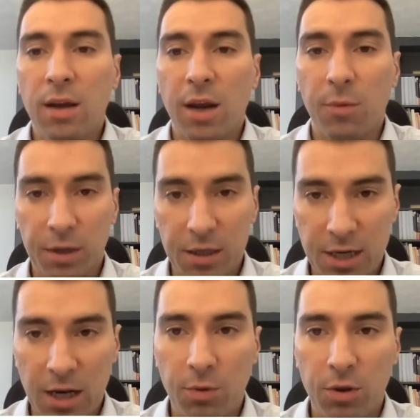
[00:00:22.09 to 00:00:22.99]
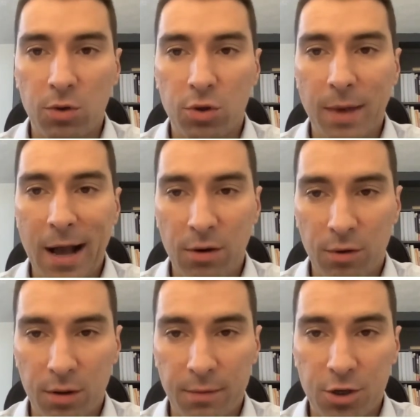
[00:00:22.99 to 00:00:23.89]
It really does help with the YouTube
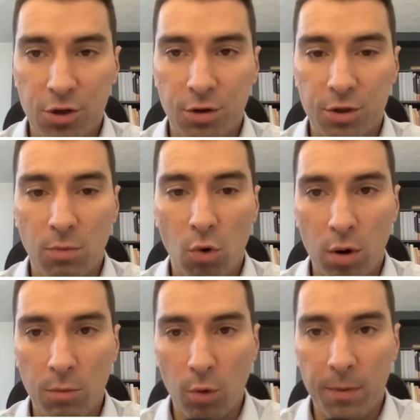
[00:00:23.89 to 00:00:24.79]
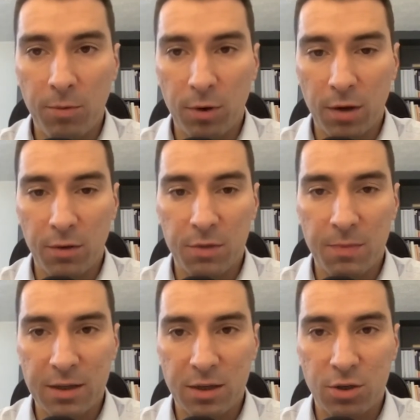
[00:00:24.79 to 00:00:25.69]
algorithm and ensures more and more people can hear this
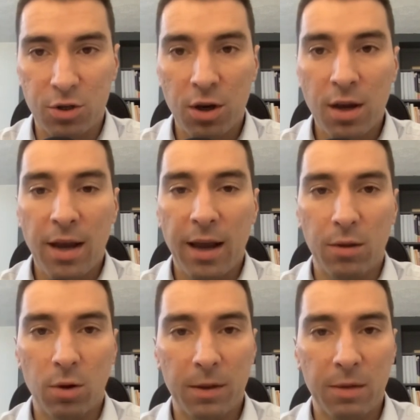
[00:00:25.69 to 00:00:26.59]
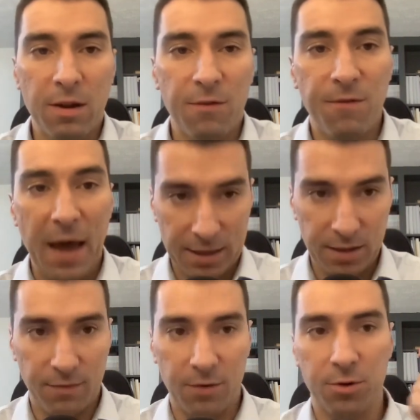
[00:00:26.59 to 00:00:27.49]
message and learn about the many
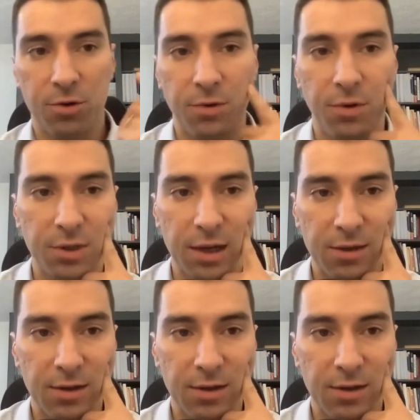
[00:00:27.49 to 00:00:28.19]
facets of commercial real estate.